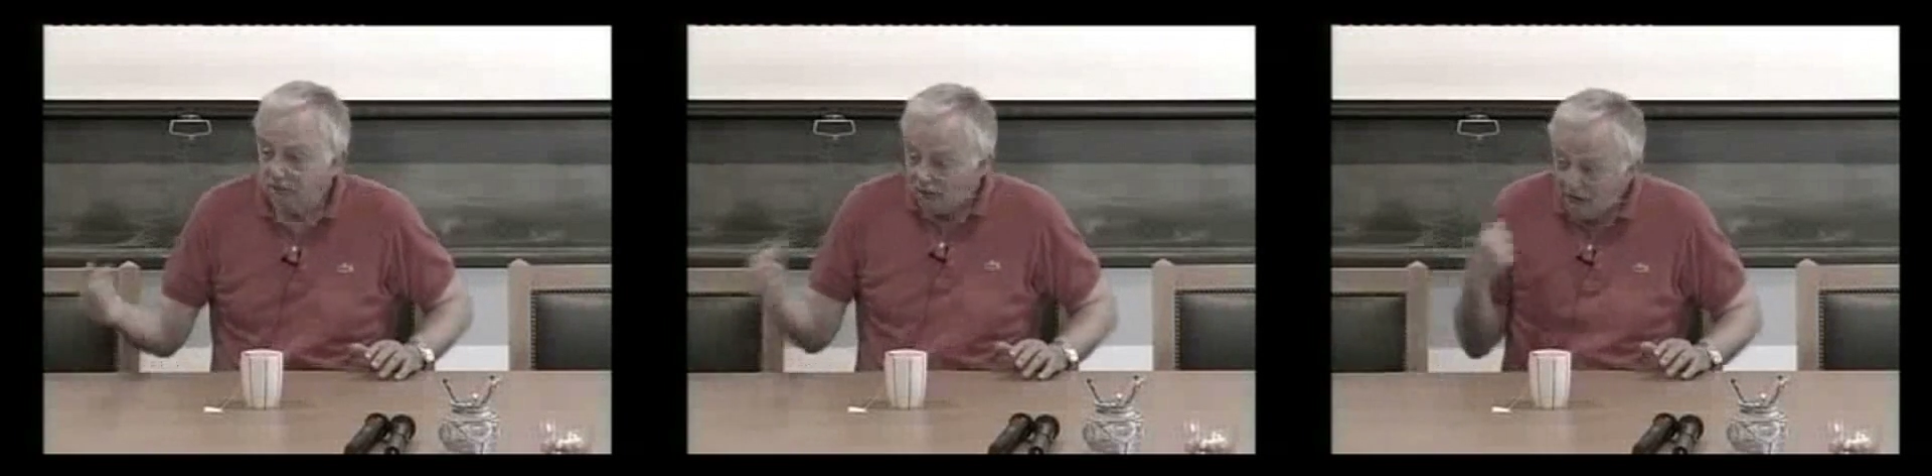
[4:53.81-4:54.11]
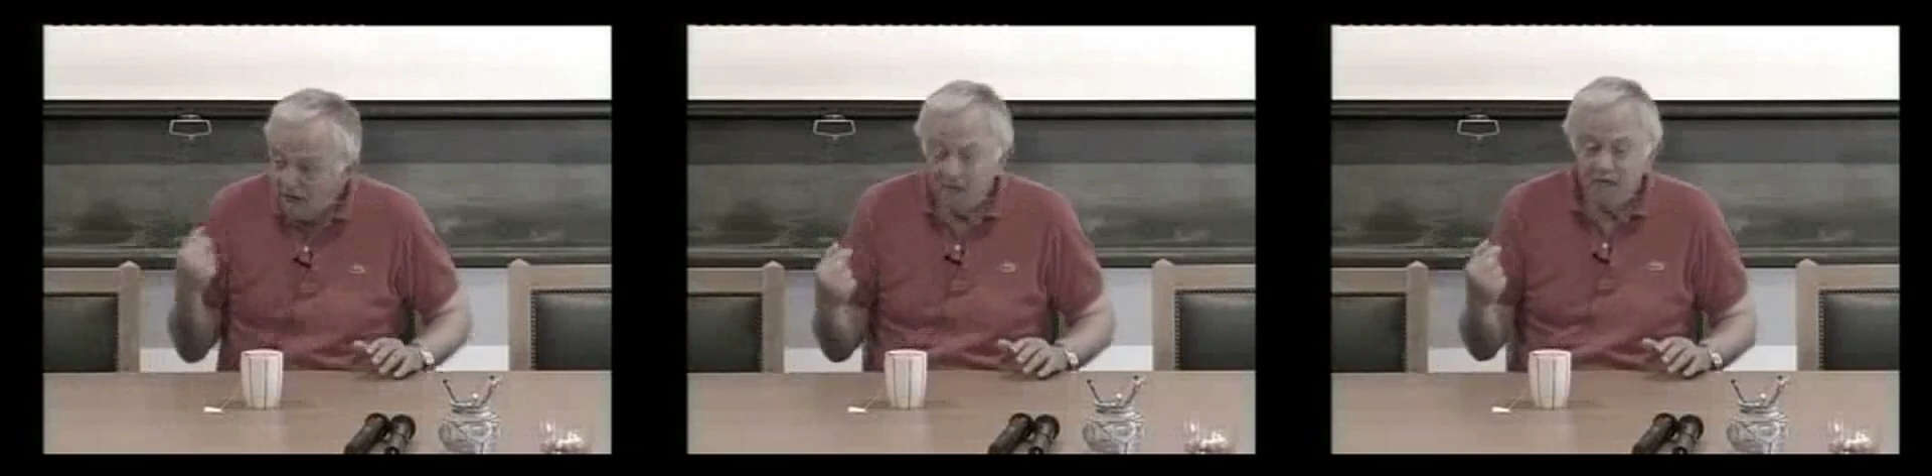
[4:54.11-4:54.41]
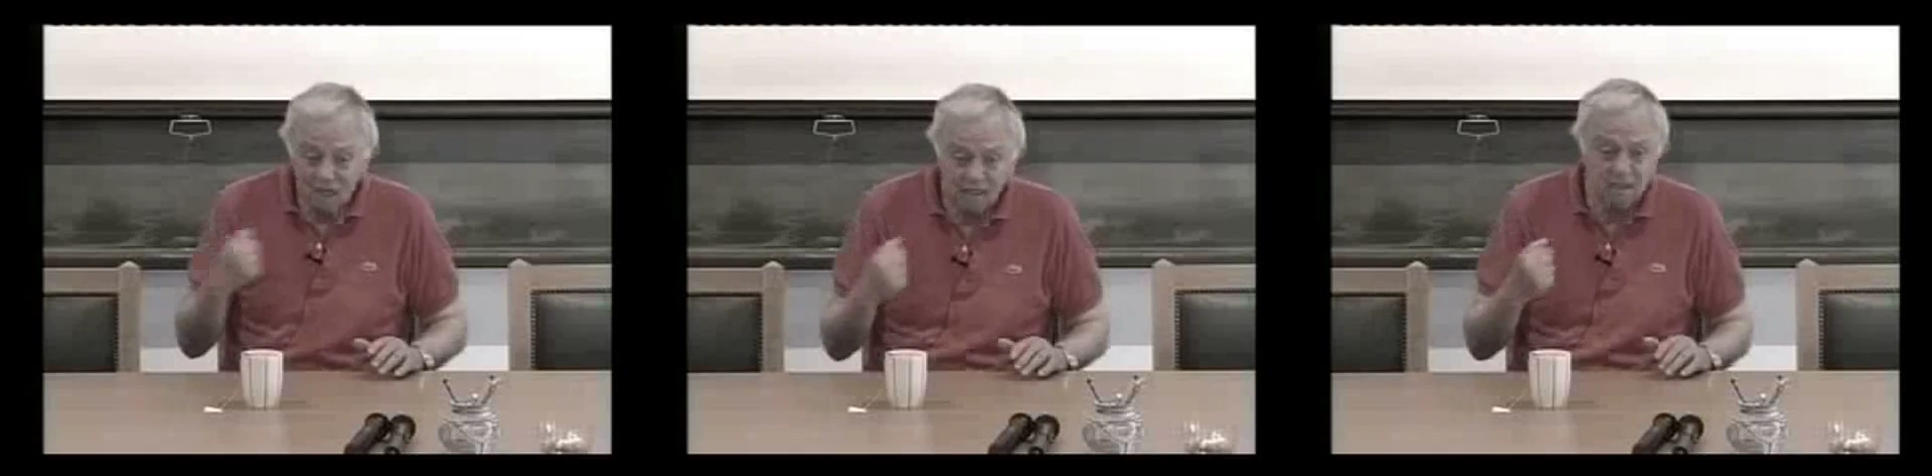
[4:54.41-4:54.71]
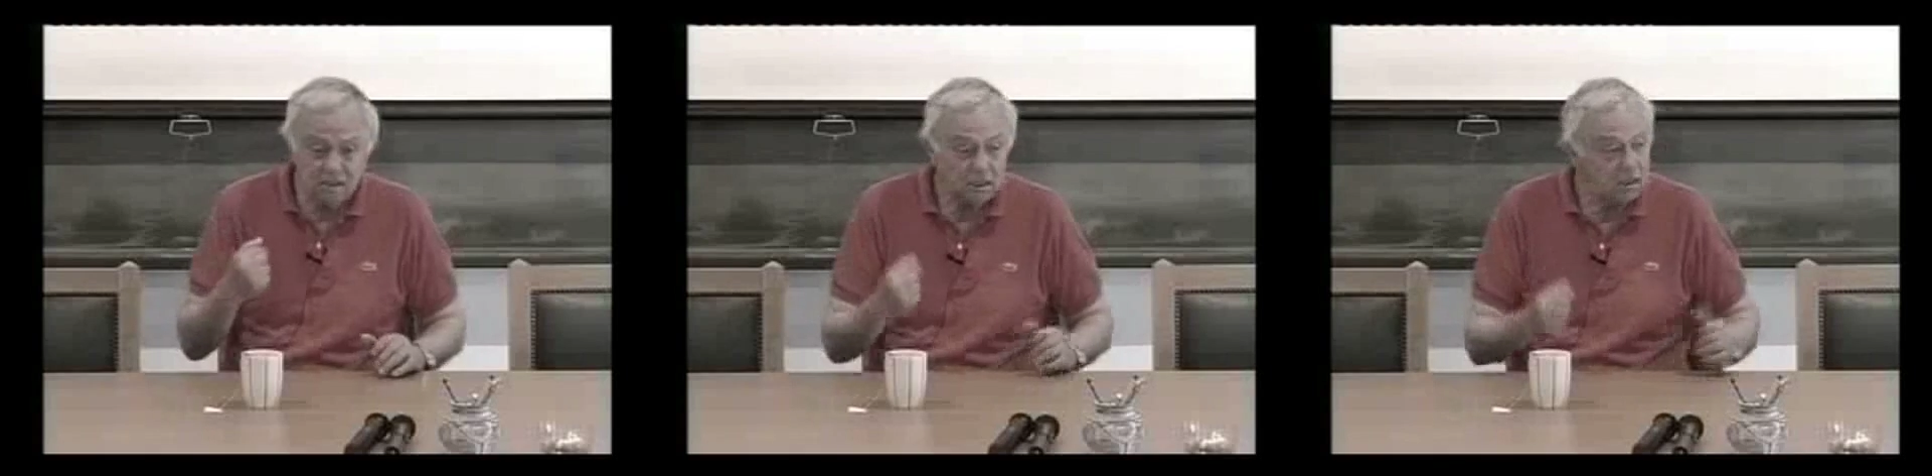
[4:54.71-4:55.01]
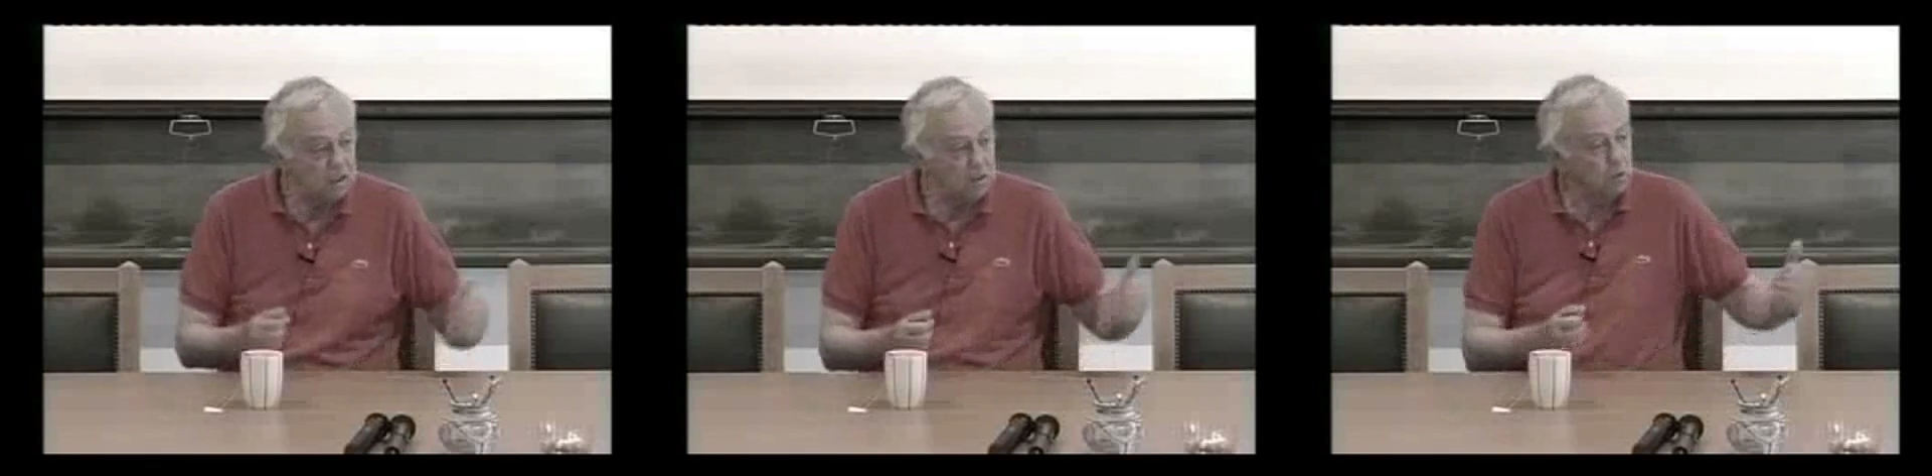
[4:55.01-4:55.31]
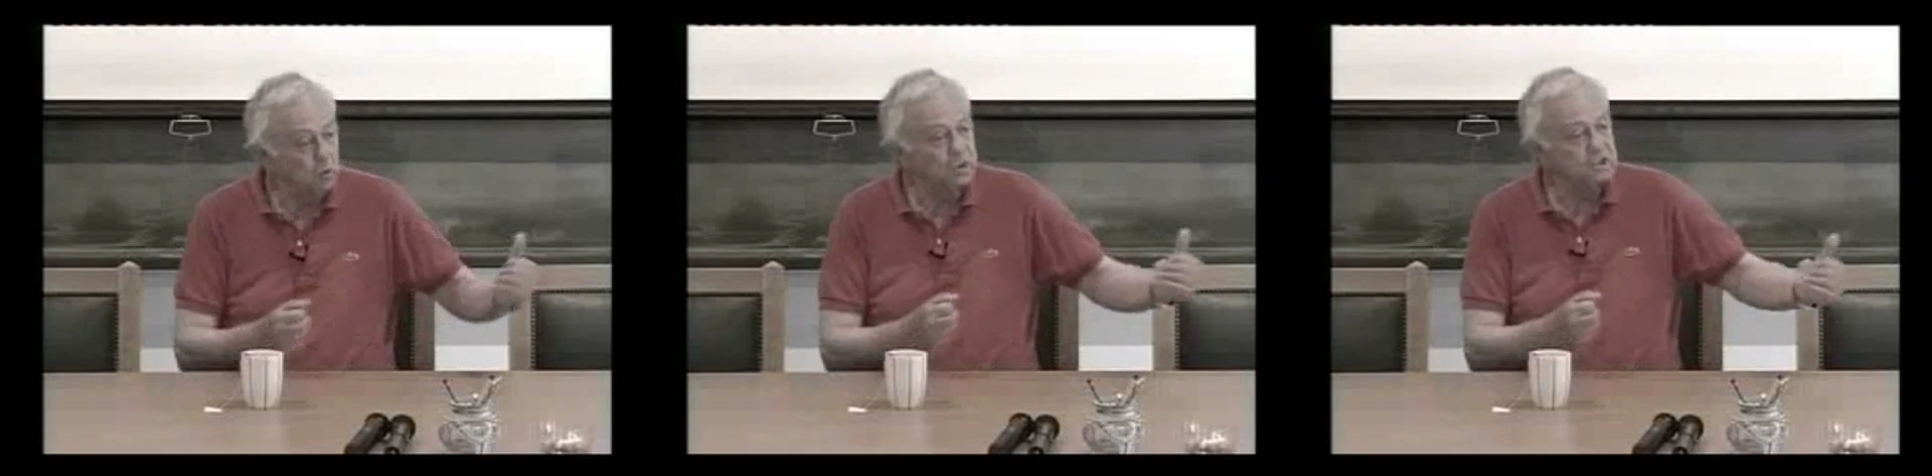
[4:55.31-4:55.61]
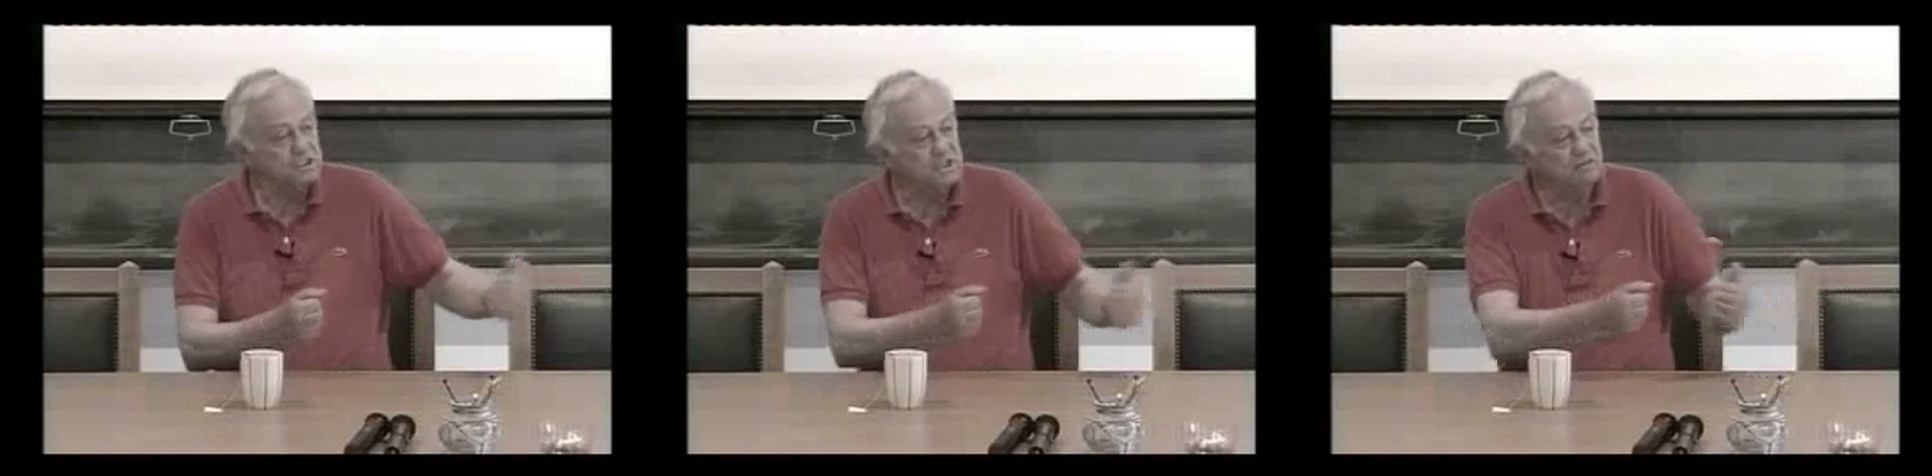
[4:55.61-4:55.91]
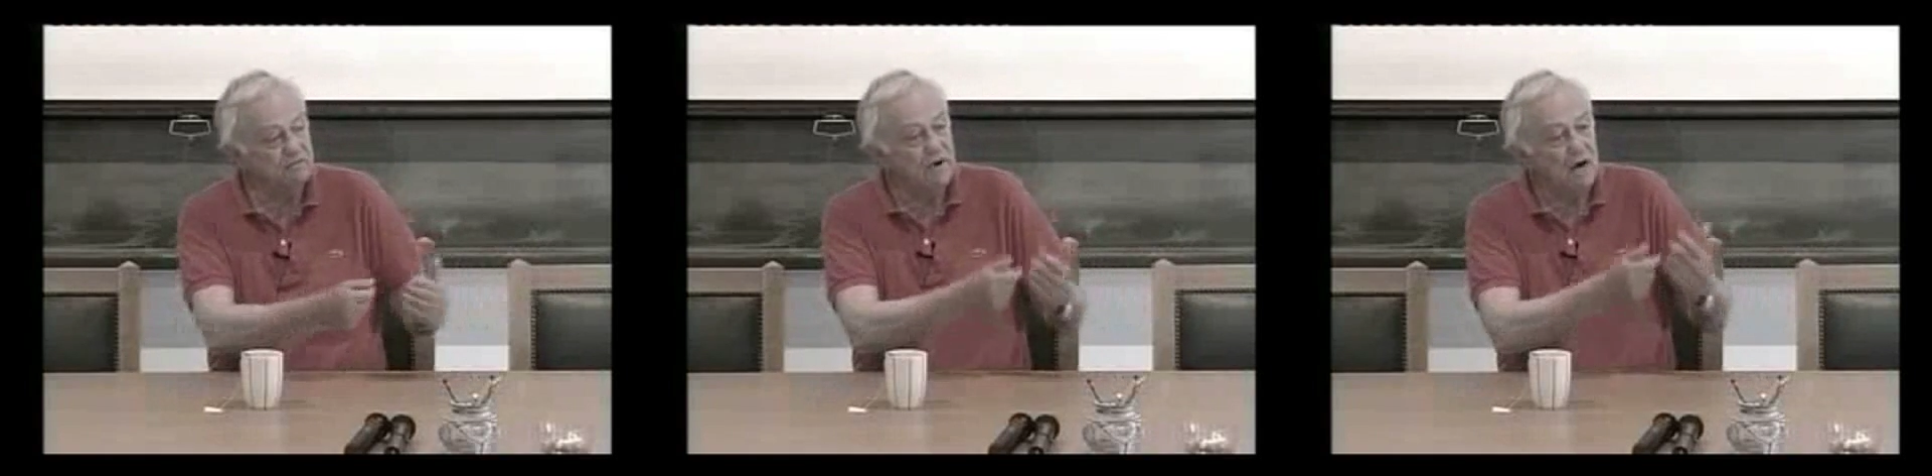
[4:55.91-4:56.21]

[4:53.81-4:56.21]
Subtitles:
I had to receive